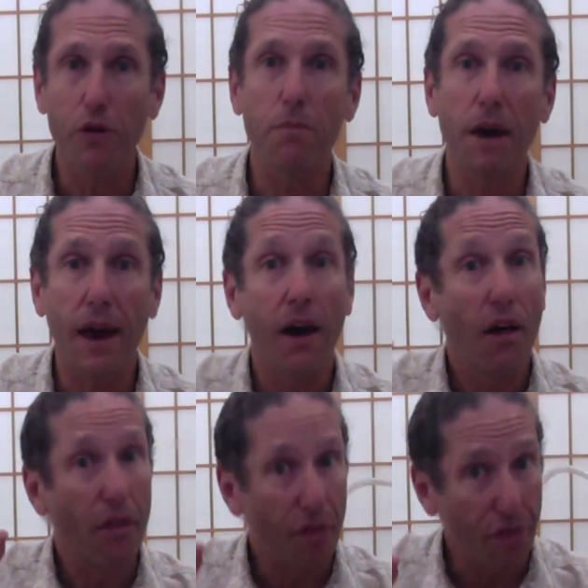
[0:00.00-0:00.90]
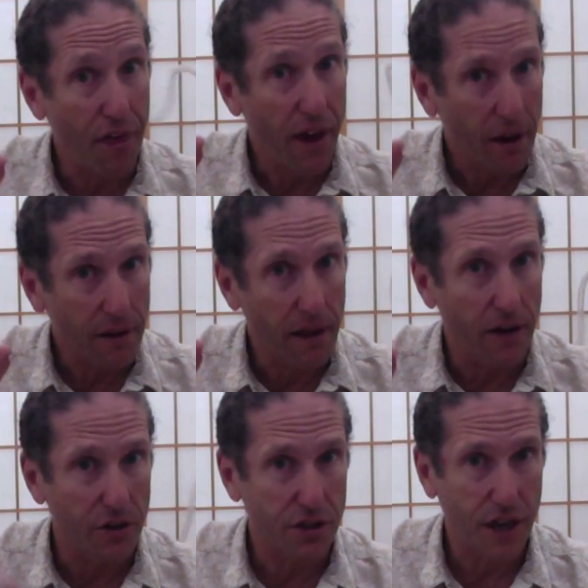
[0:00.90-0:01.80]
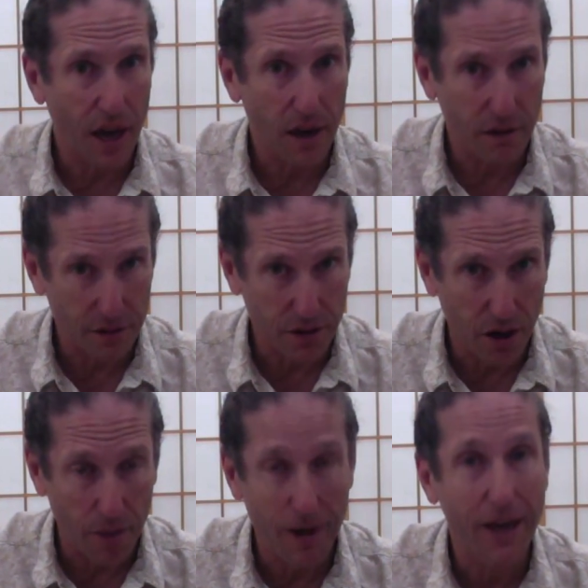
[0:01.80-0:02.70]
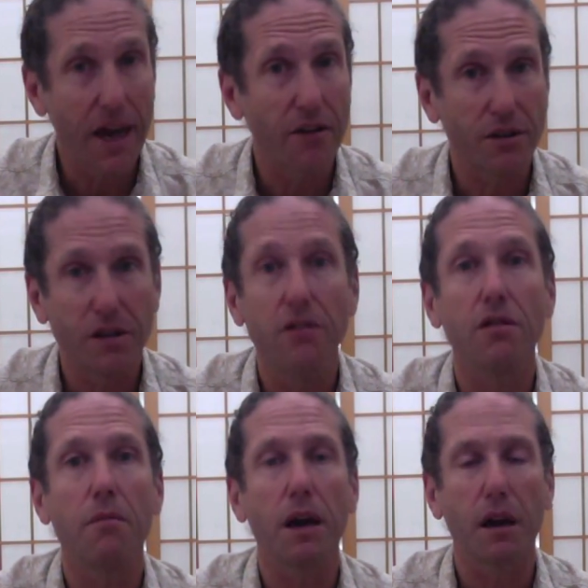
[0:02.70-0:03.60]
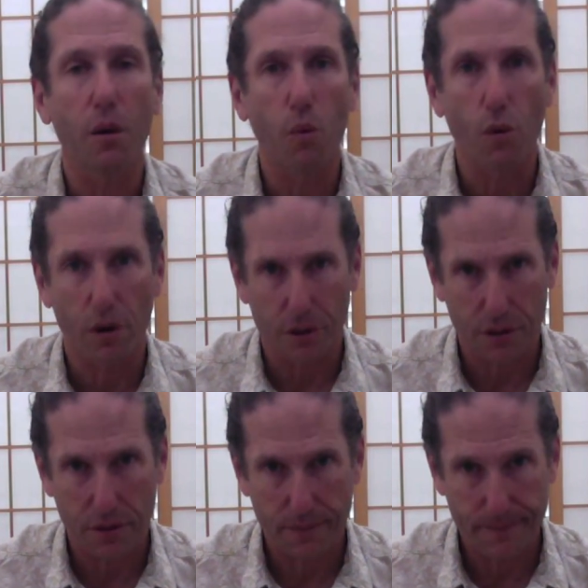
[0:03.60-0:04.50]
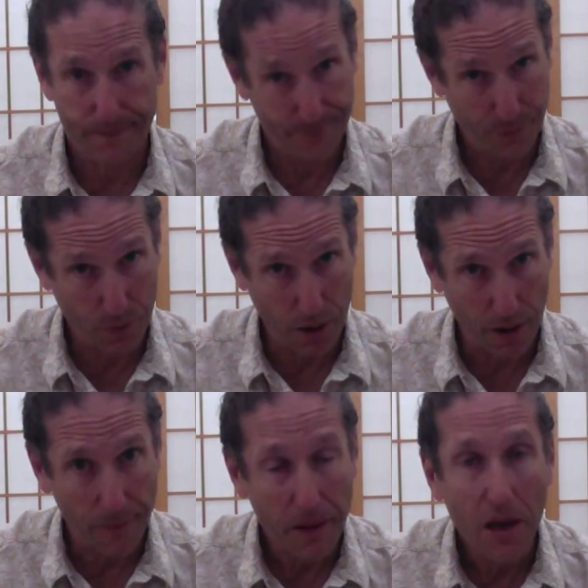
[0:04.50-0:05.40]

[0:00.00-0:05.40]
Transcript: you may think that your sciatica is gone, but I guarantee you're making it worse. Okay?